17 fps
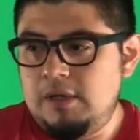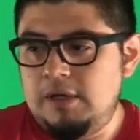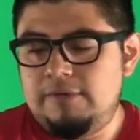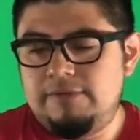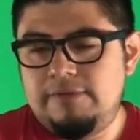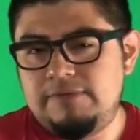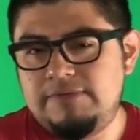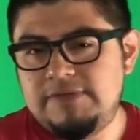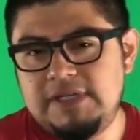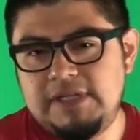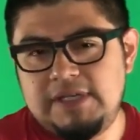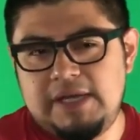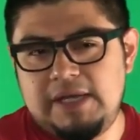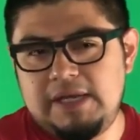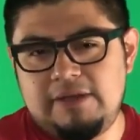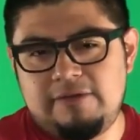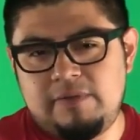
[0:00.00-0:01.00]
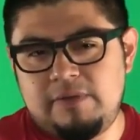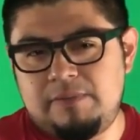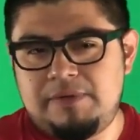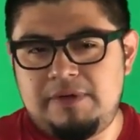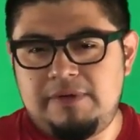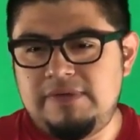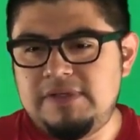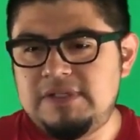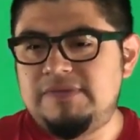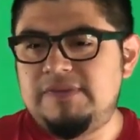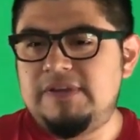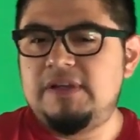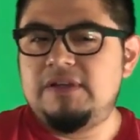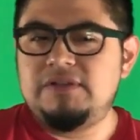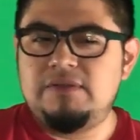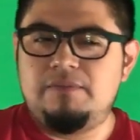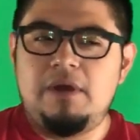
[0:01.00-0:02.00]
If you've seen any of my previous
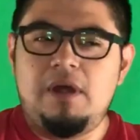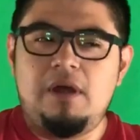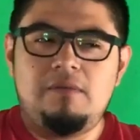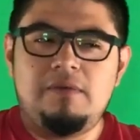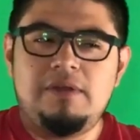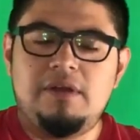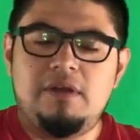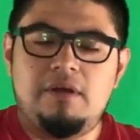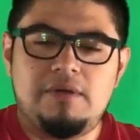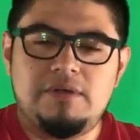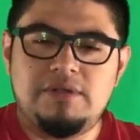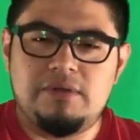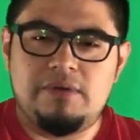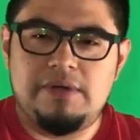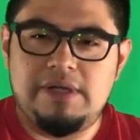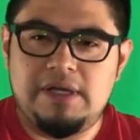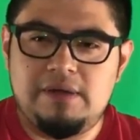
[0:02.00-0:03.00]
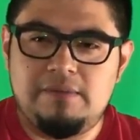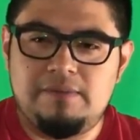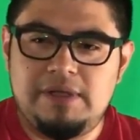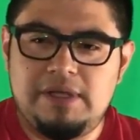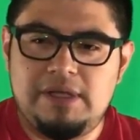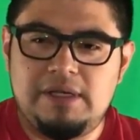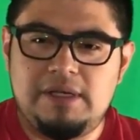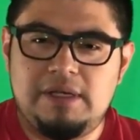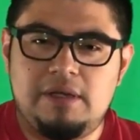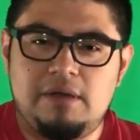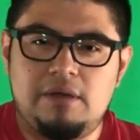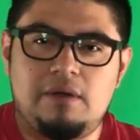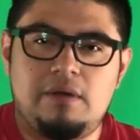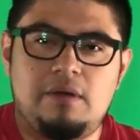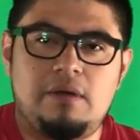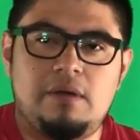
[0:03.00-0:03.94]
videos, you probably know what's already gonna be in here.